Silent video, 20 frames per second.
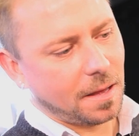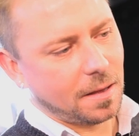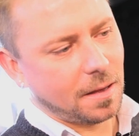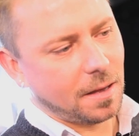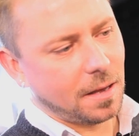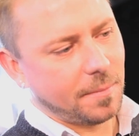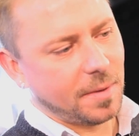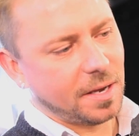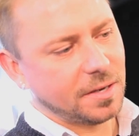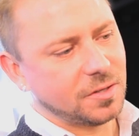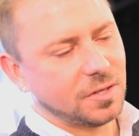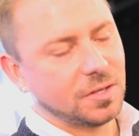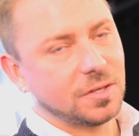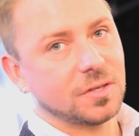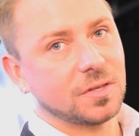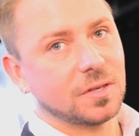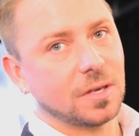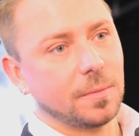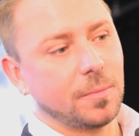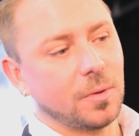I'm actually
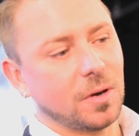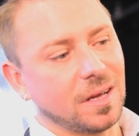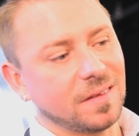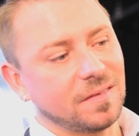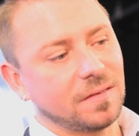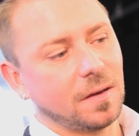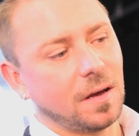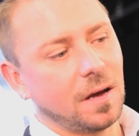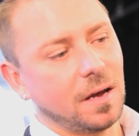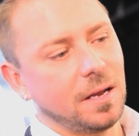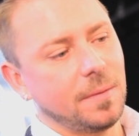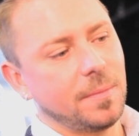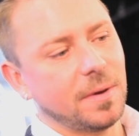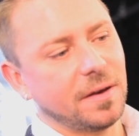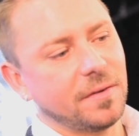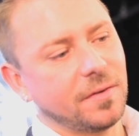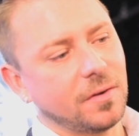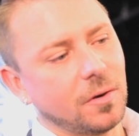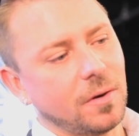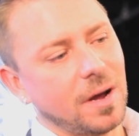just going to put a tiny bit
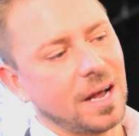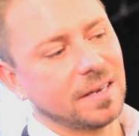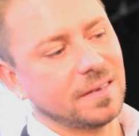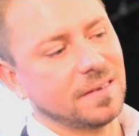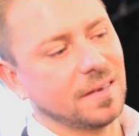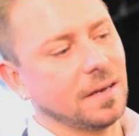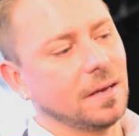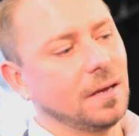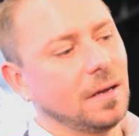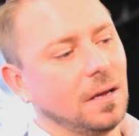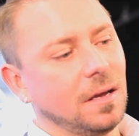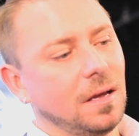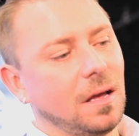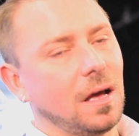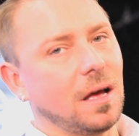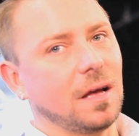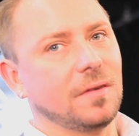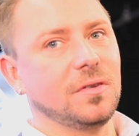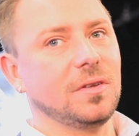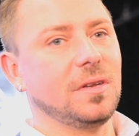of corrector
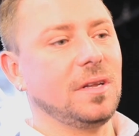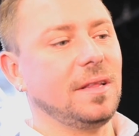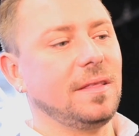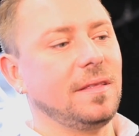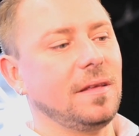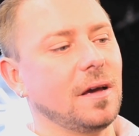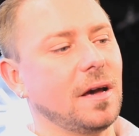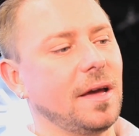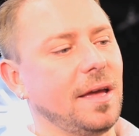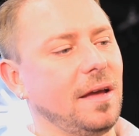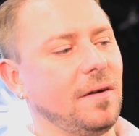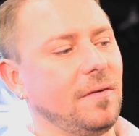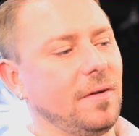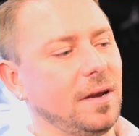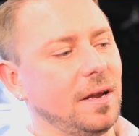underneath the eye area